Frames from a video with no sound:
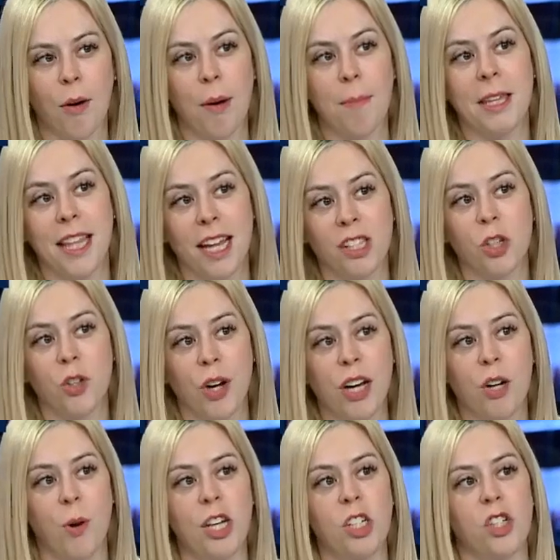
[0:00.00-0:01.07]
I mean, that's a
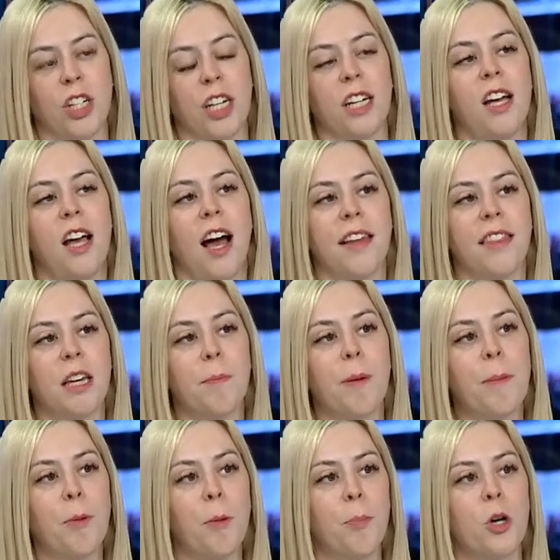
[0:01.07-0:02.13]
great question. I think
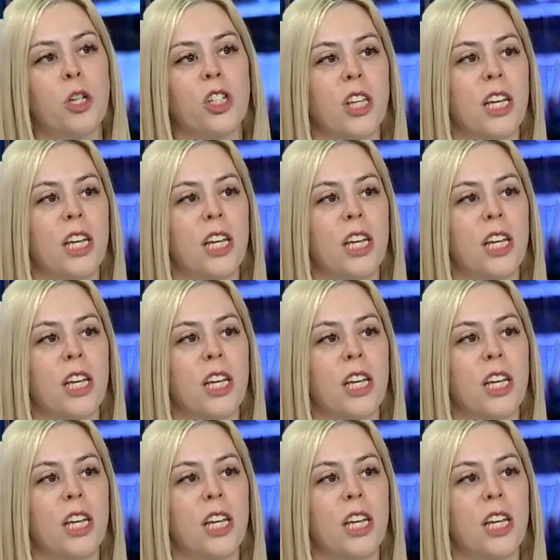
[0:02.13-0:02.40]
people push